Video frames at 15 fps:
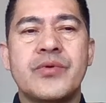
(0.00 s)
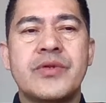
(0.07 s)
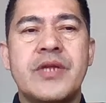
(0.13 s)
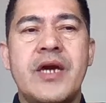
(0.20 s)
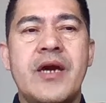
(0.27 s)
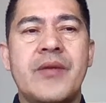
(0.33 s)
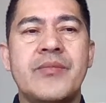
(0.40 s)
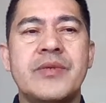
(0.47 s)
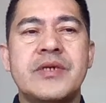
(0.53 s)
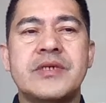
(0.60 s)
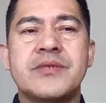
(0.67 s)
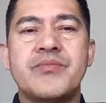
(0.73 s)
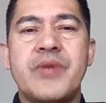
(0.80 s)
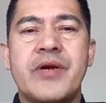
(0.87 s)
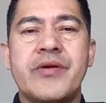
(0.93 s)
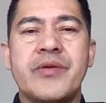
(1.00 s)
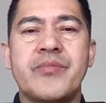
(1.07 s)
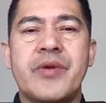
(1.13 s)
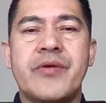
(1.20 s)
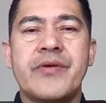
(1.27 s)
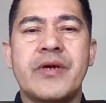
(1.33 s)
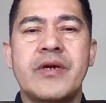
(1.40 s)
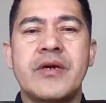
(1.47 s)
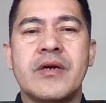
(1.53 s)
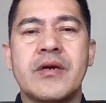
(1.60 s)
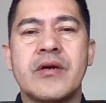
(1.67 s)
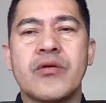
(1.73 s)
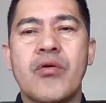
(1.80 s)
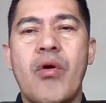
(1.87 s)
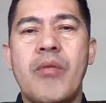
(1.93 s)
them is very, very
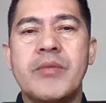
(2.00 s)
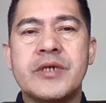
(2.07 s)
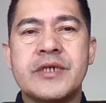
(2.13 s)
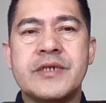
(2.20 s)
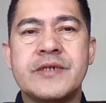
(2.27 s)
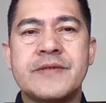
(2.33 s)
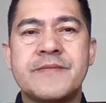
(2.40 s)
common.